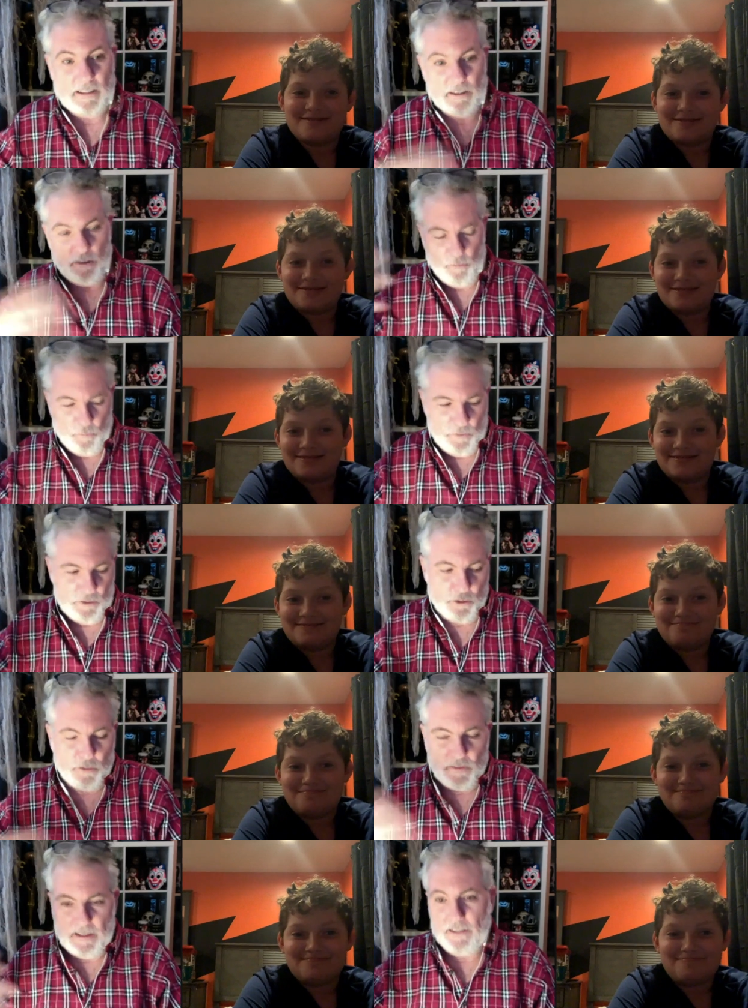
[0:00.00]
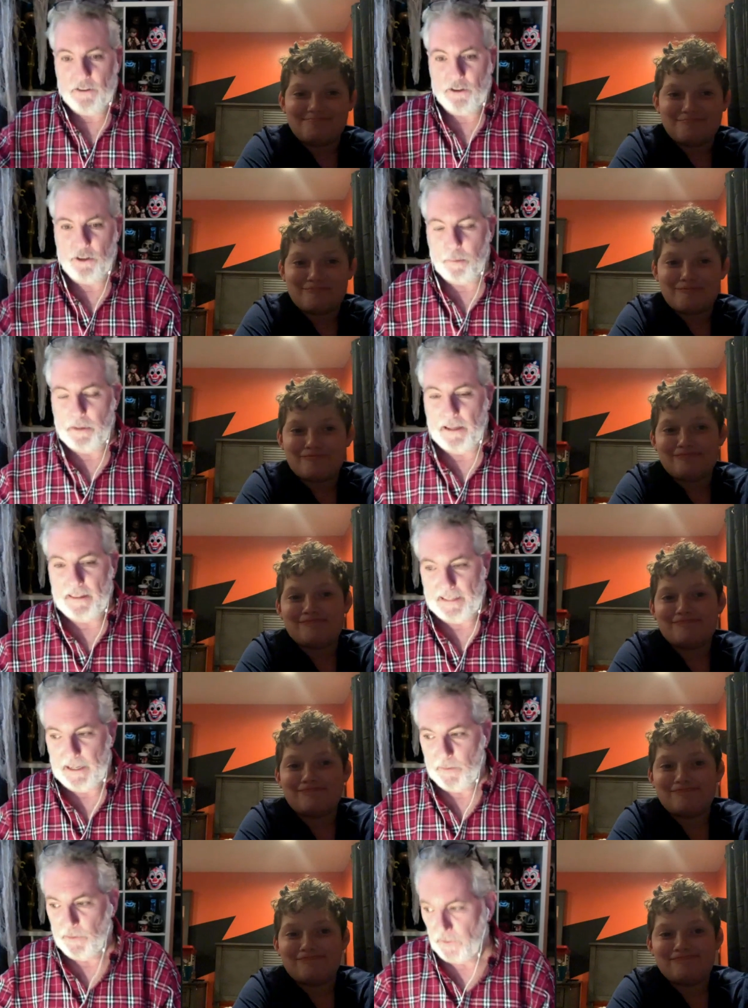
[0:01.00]
Speaker 1: and rejuvenate. So you play the
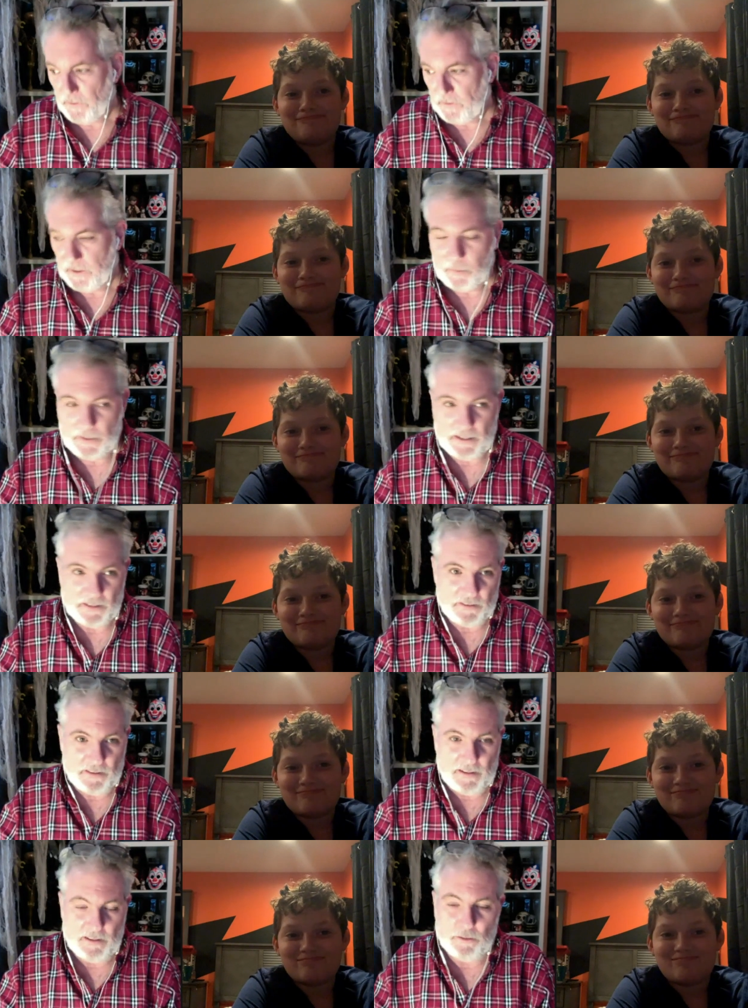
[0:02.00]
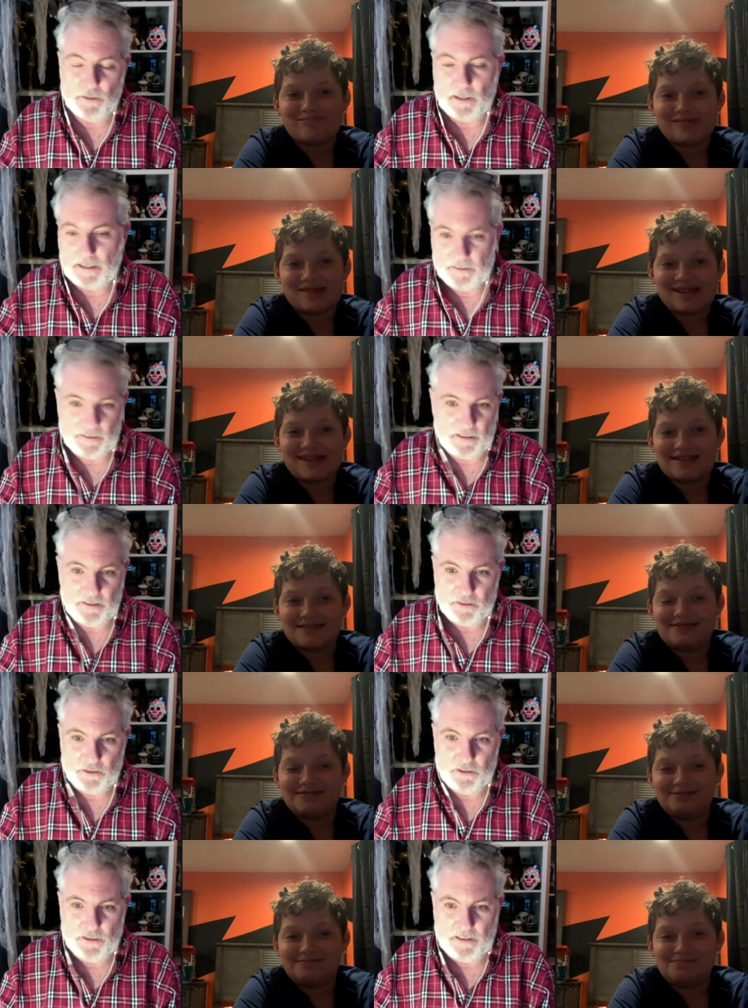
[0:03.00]
game for 15 minutes, and then you like, then you're
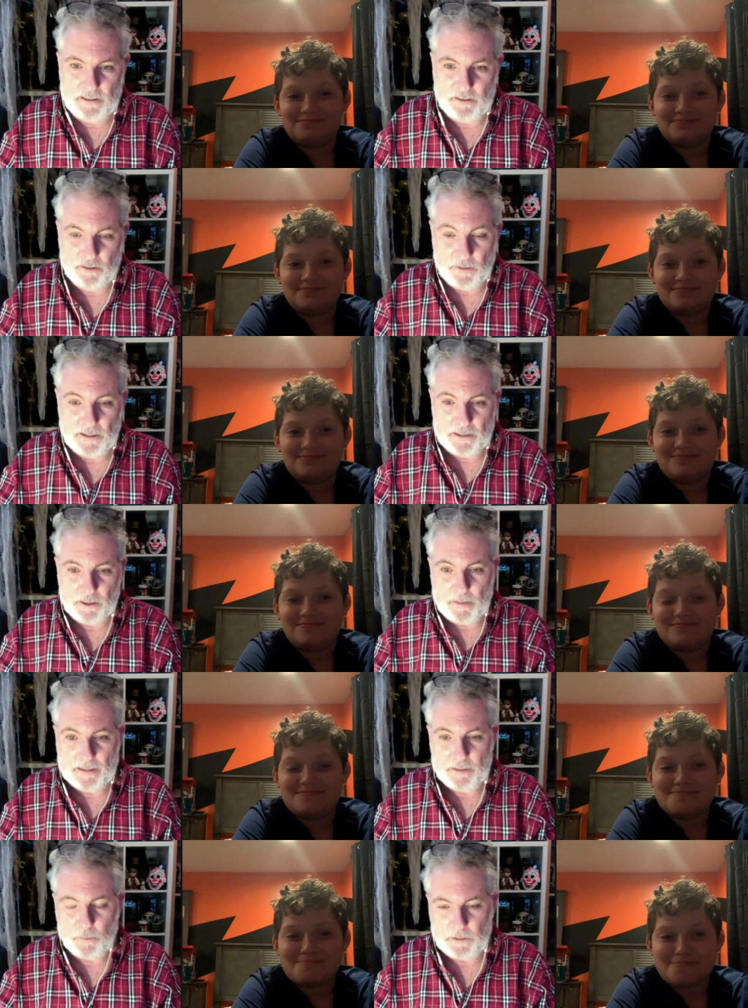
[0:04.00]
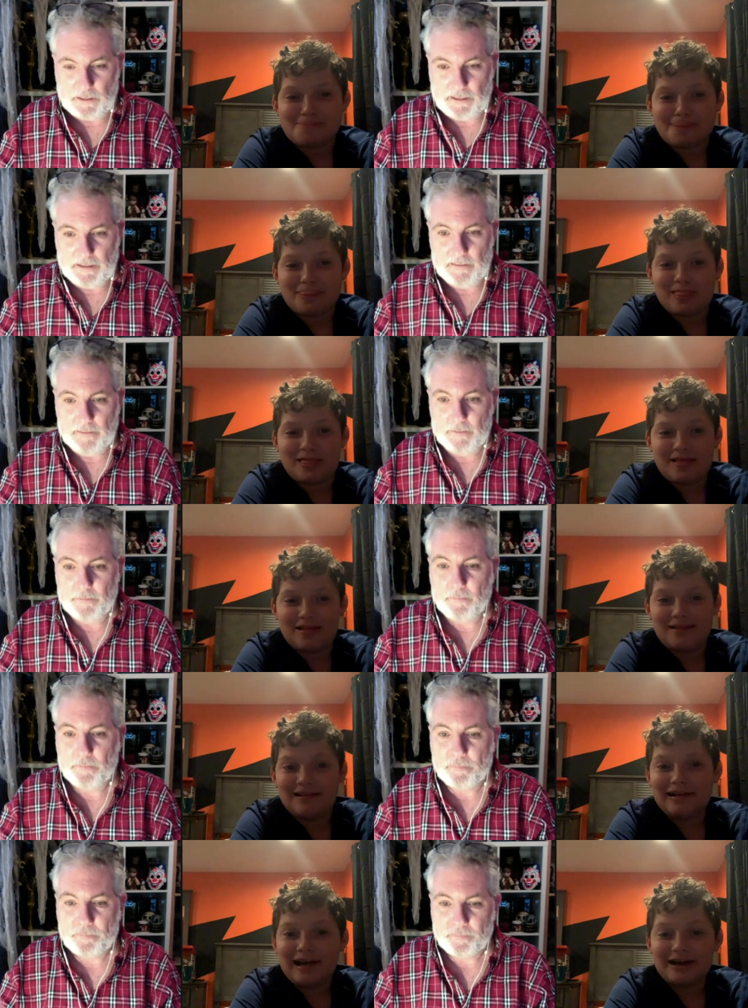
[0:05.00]
good, and then you're ready to go back to work again.
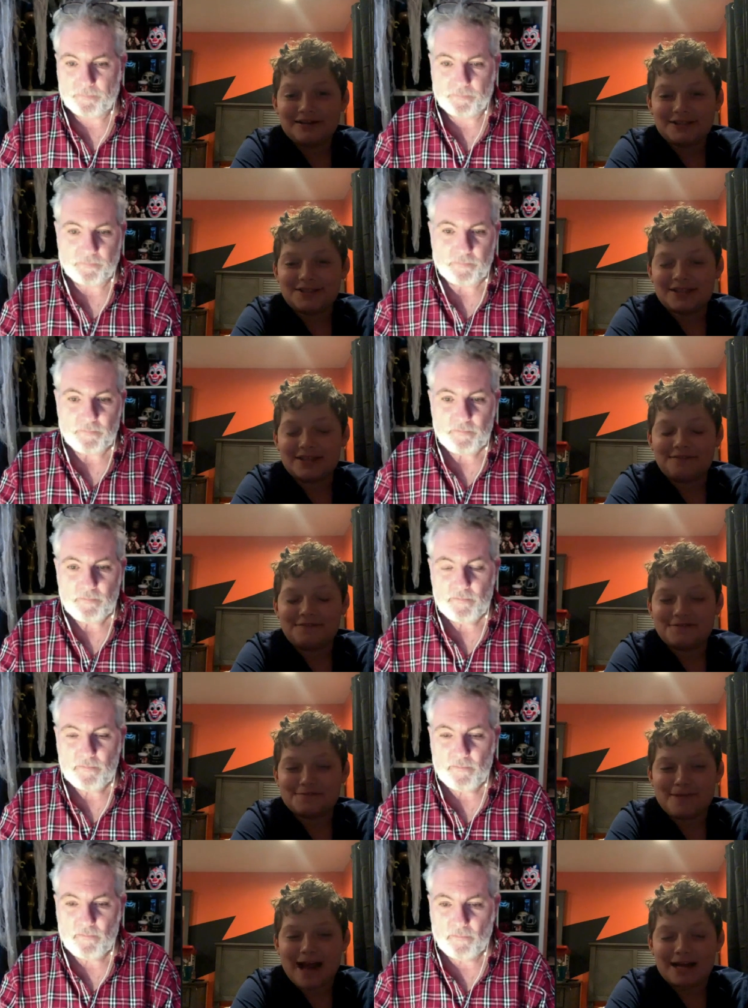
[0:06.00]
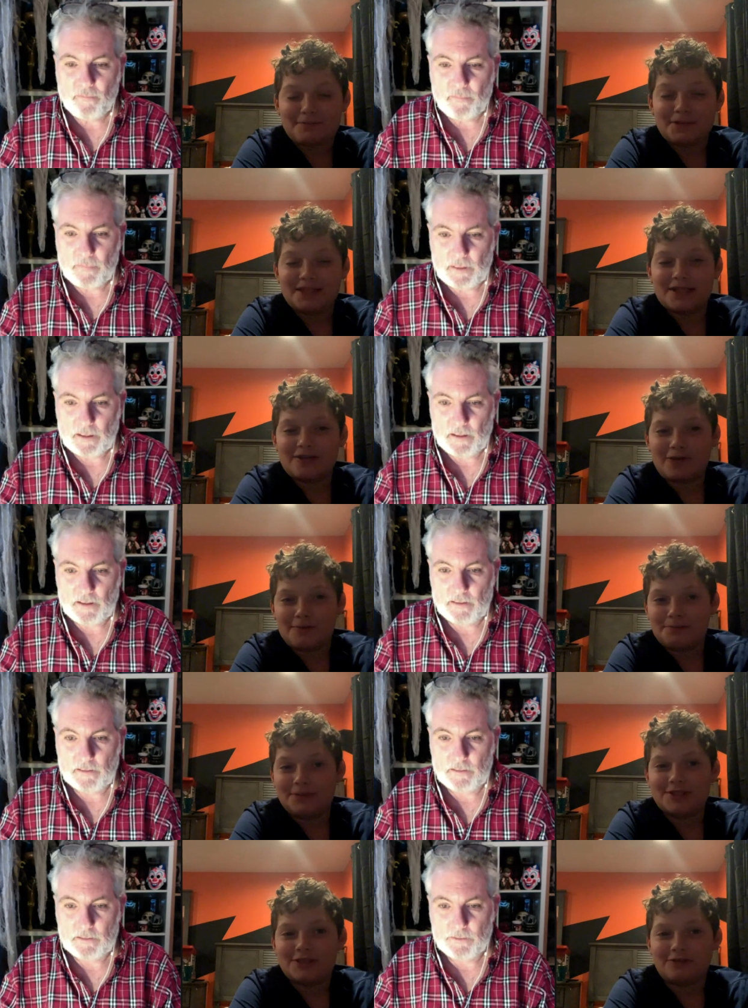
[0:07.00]
Speaker 2: Honestly, if it were Pac-Man though, I'd
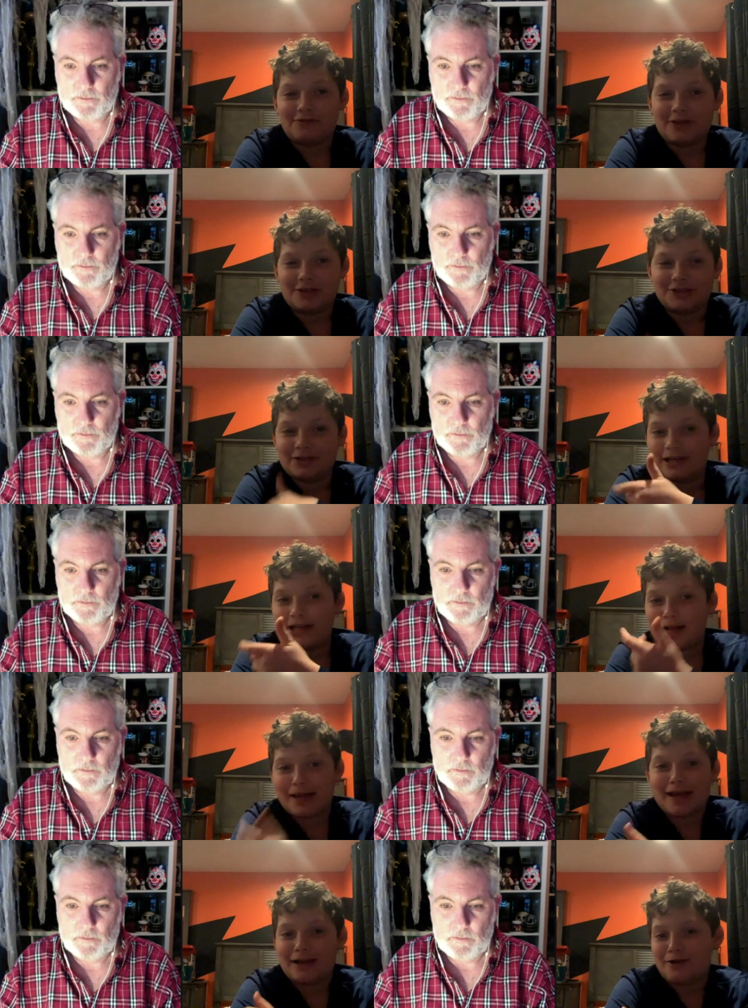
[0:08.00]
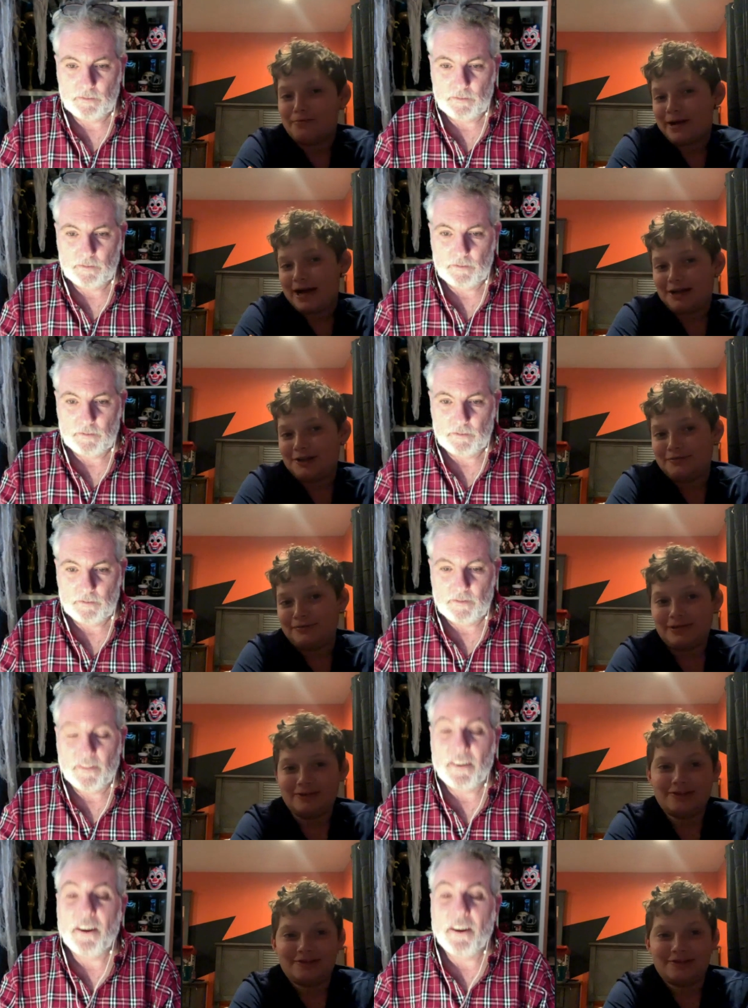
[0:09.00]
be so frustrated I can't go back to work.